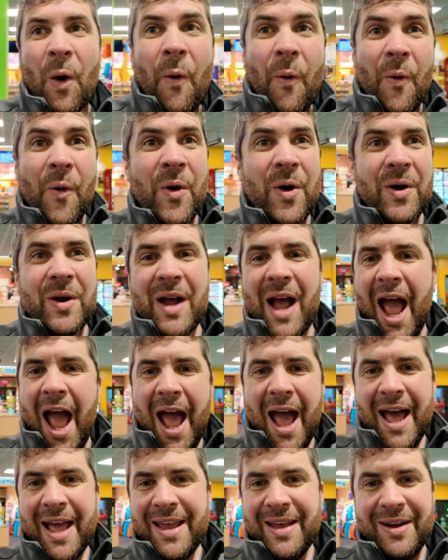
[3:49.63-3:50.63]
or
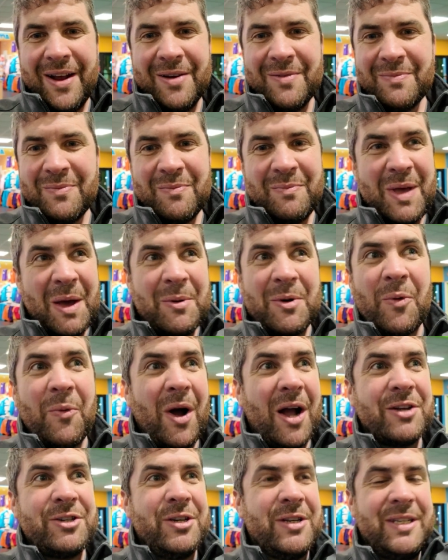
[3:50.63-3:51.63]
you know, be able to
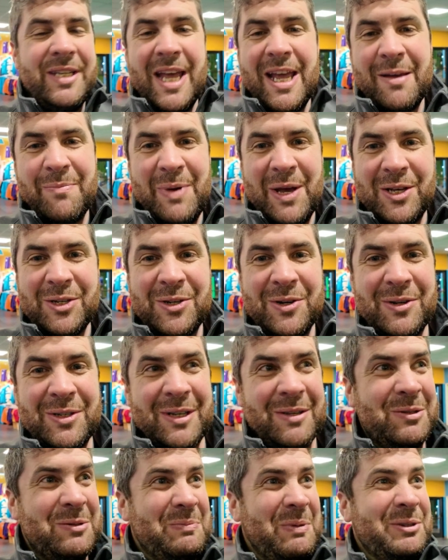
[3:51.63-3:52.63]
watch and take
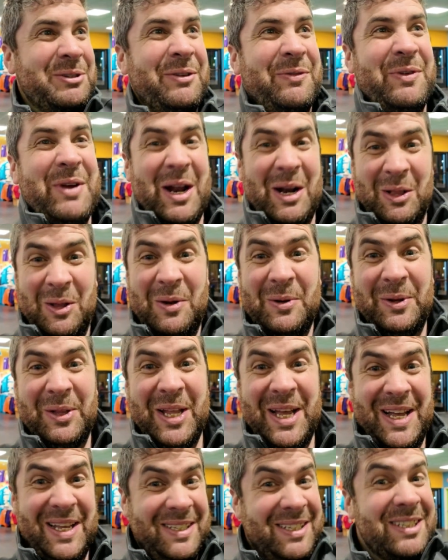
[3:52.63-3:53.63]
pictures, especially if you got a long
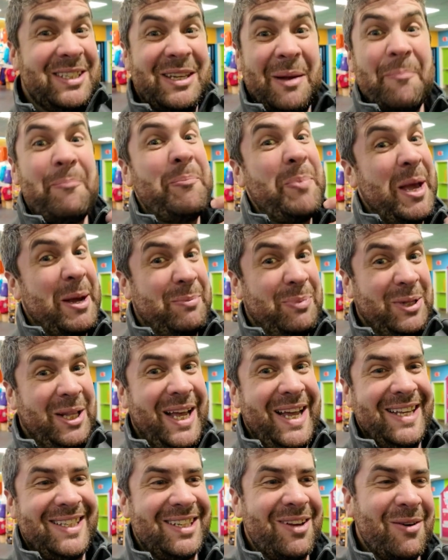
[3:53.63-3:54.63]
lens. This is a big
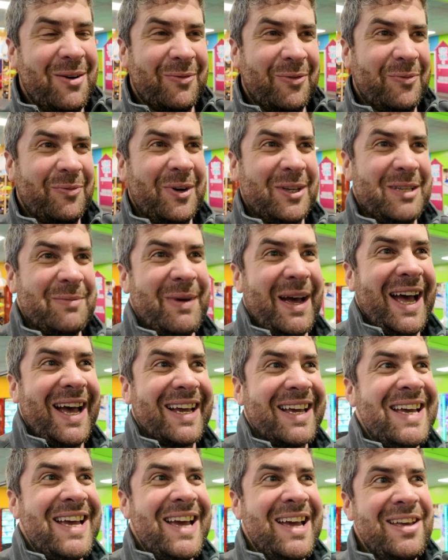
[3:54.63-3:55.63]
place going from front to
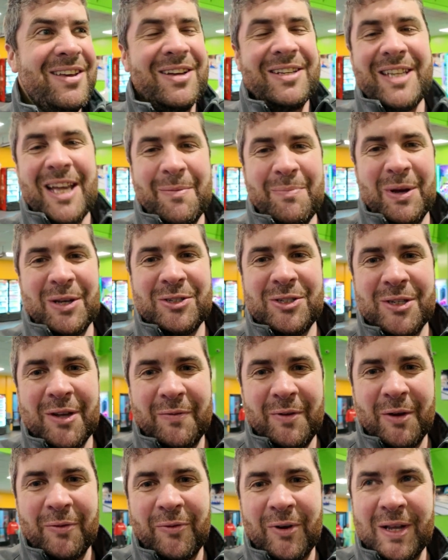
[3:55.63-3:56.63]
back. You can take pictures
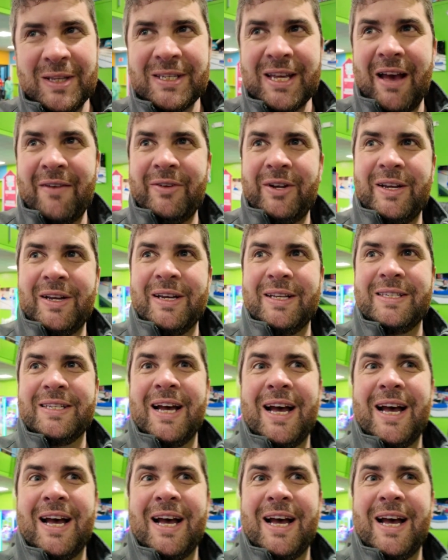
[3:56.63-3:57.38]
of your friends having a good